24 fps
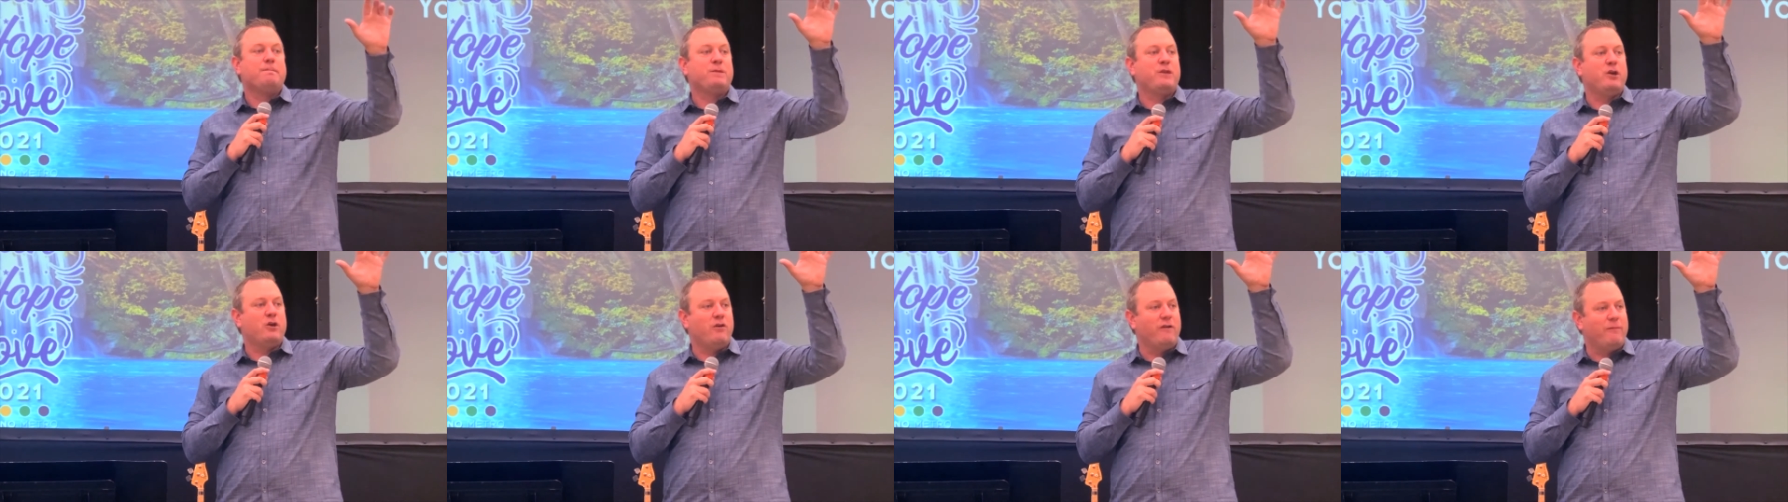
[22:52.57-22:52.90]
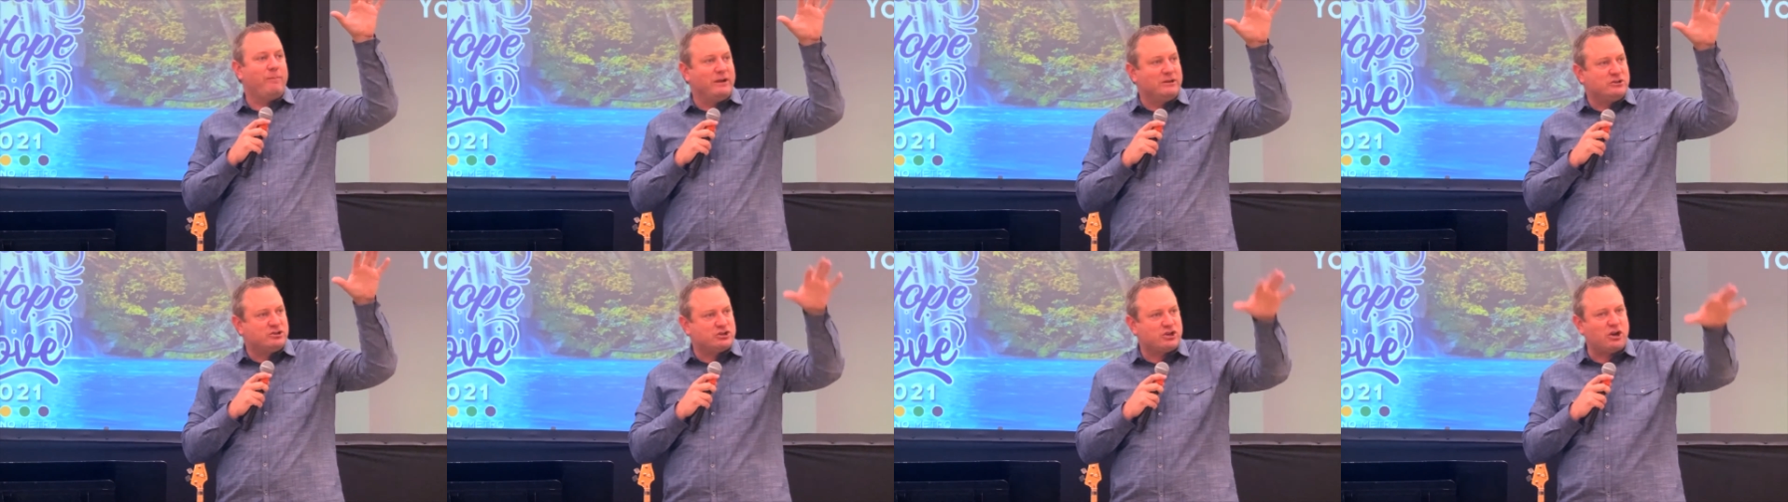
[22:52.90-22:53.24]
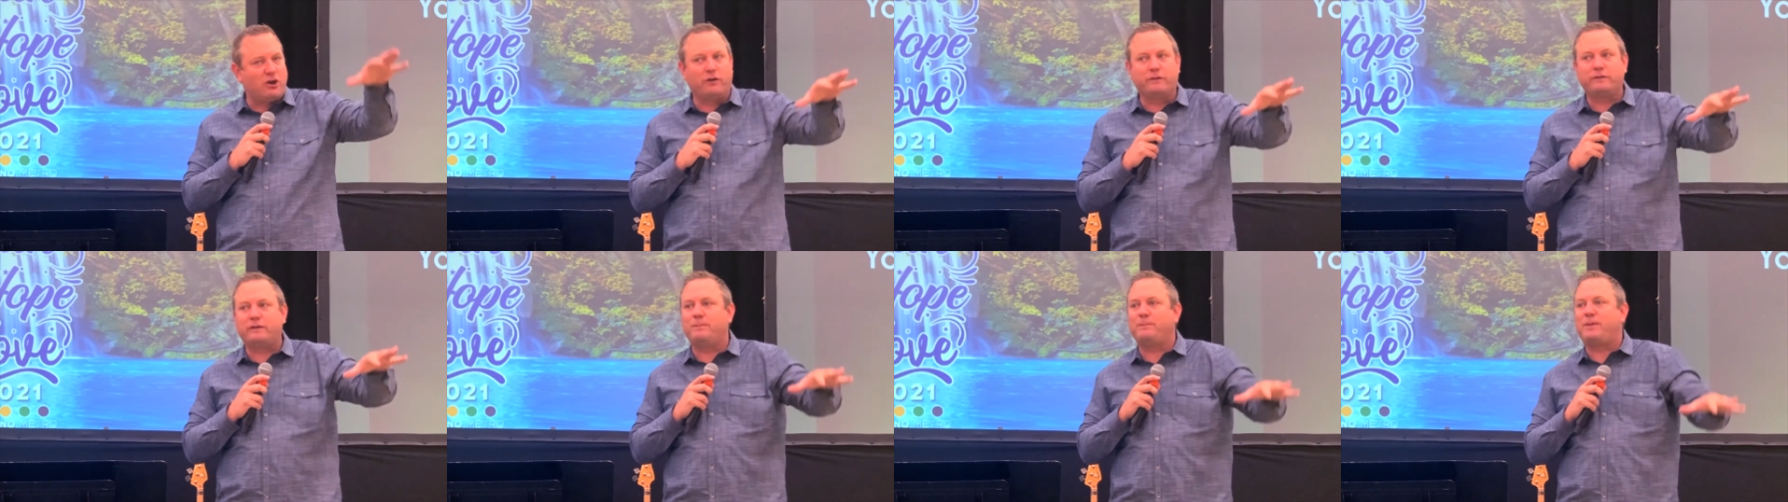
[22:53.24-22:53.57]
You have been
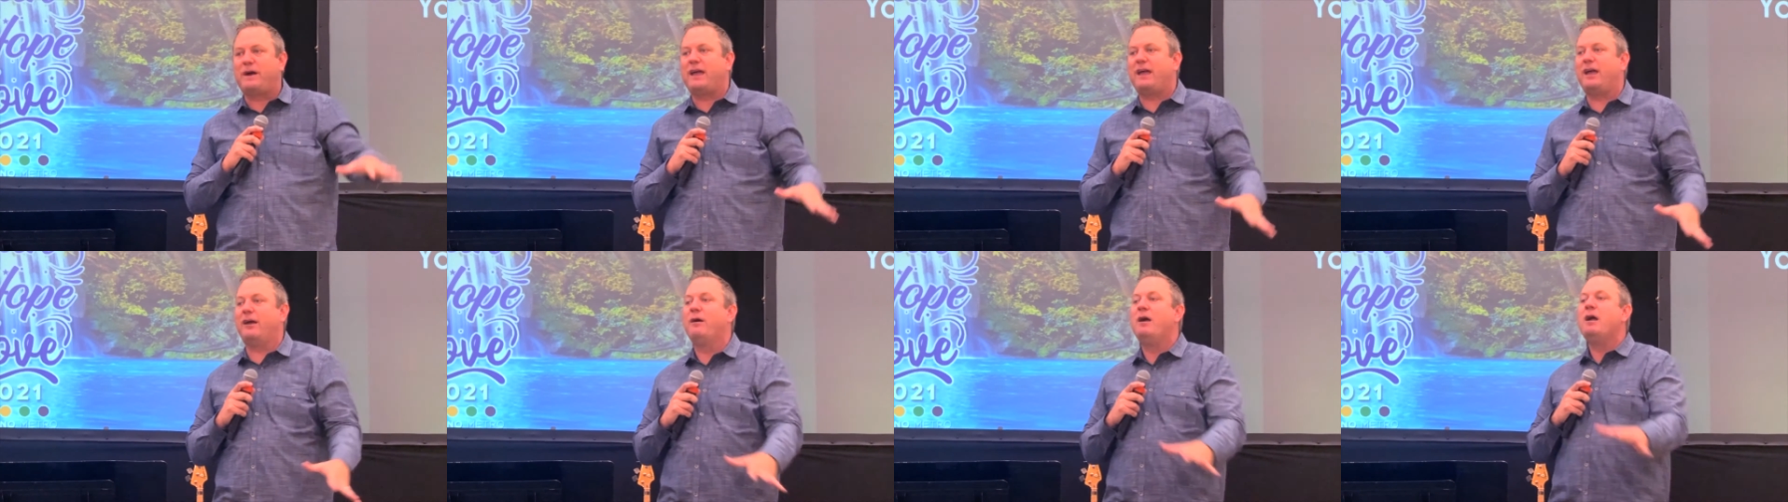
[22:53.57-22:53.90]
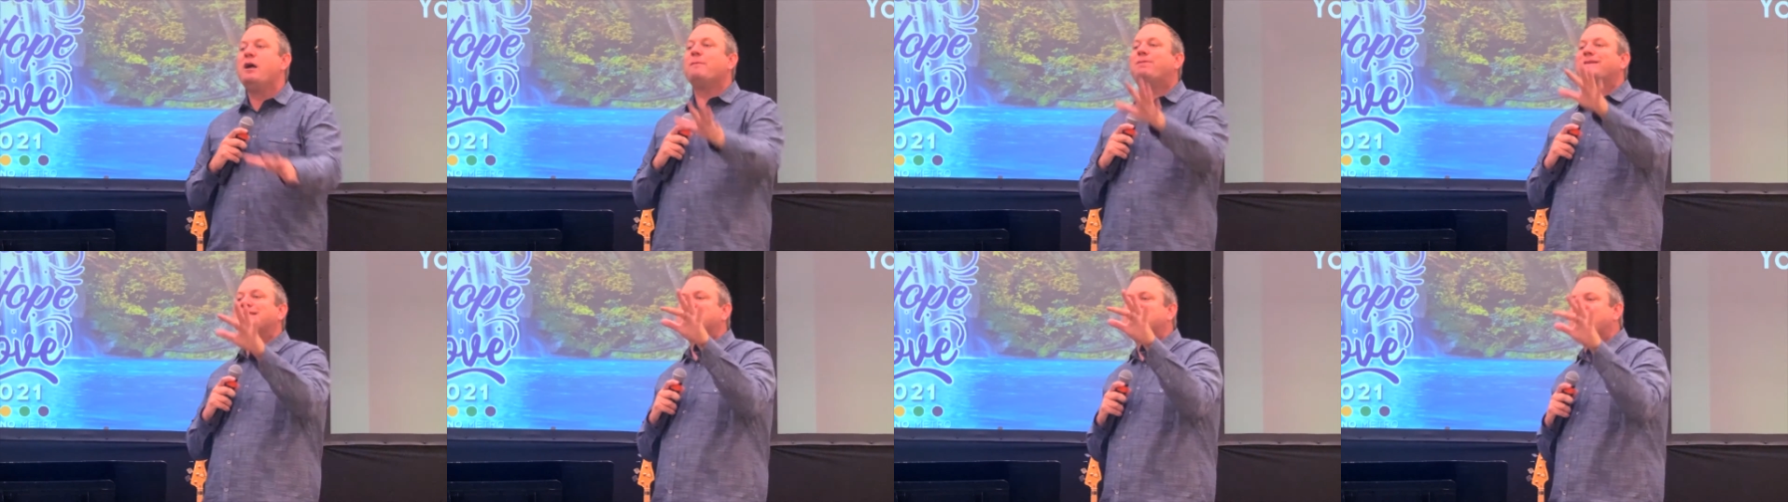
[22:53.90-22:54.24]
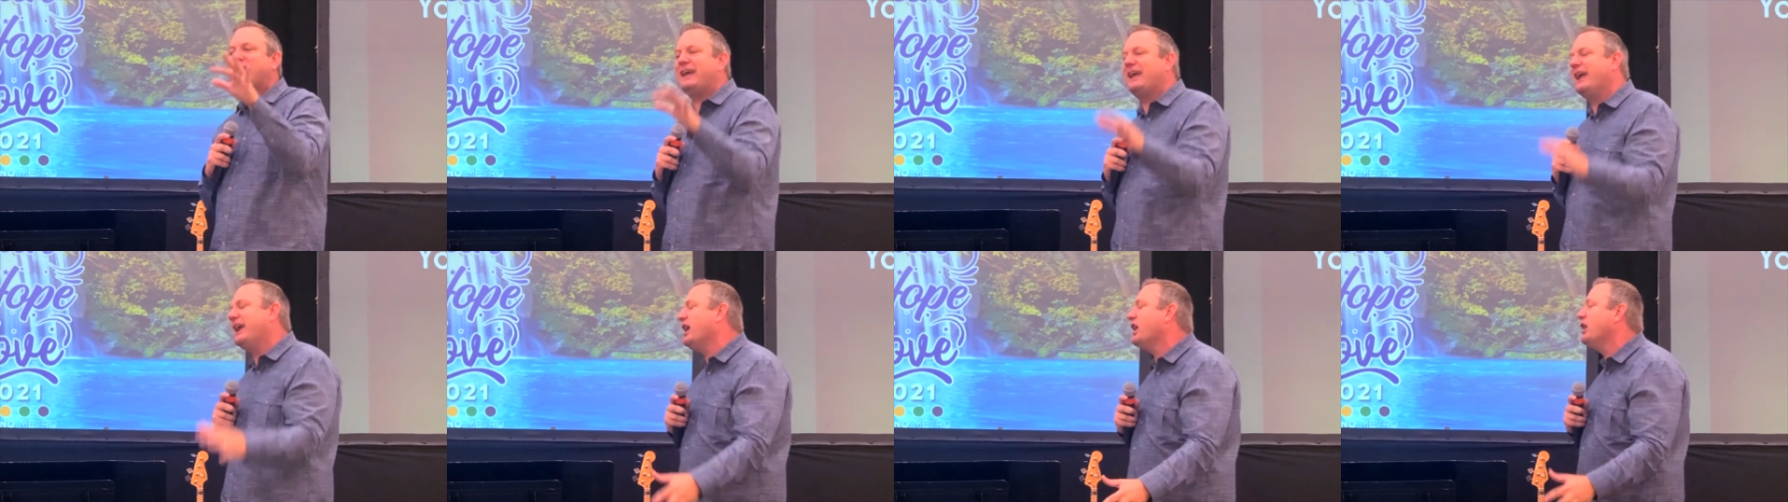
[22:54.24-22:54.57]
chosen by Him. But see,
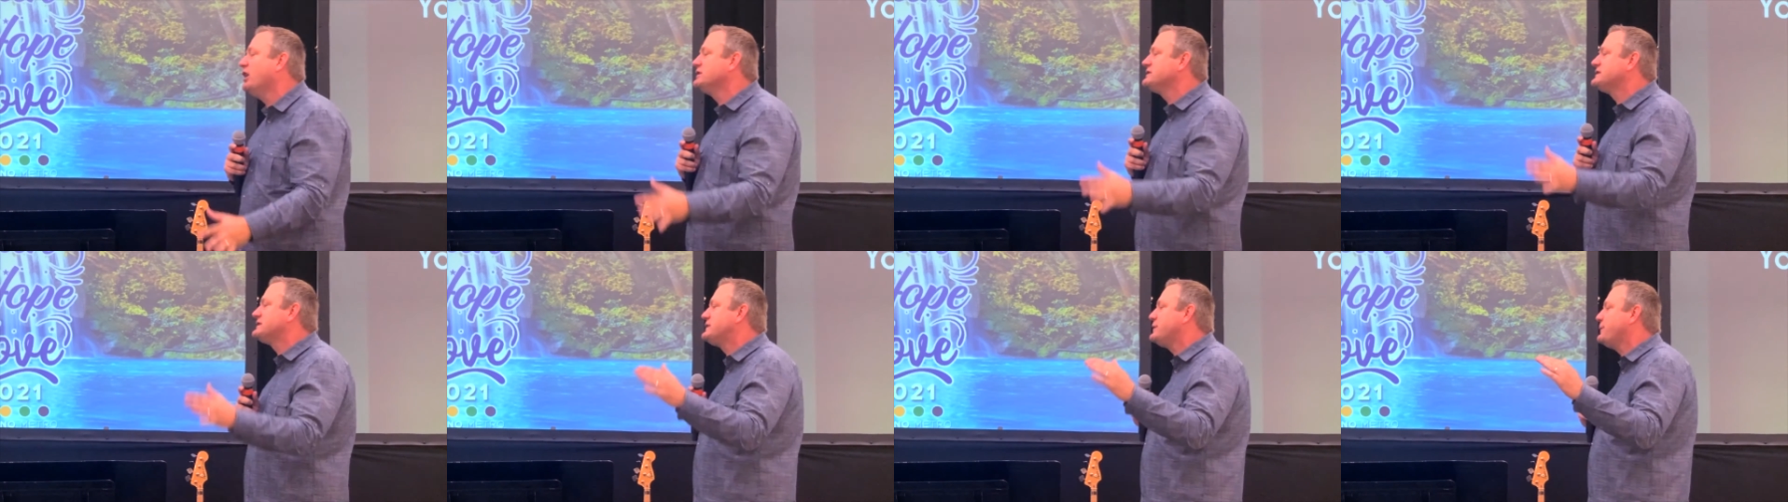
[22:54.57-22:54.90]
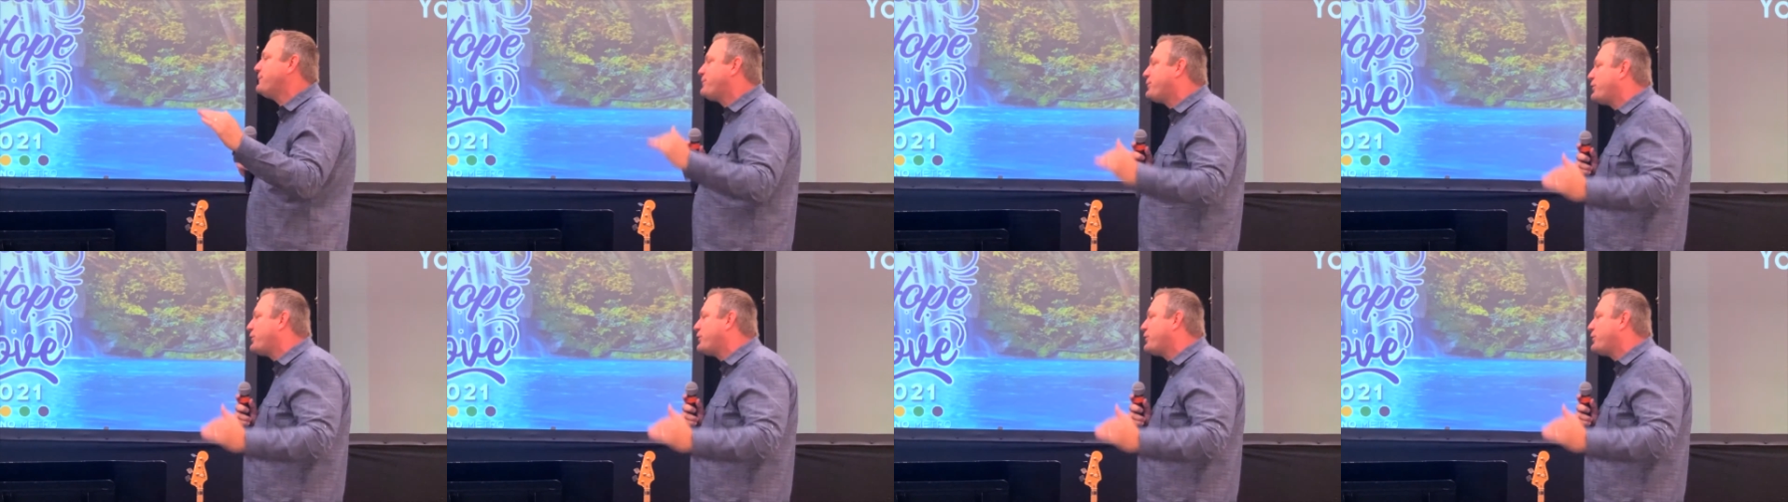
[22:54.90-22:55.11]
here's the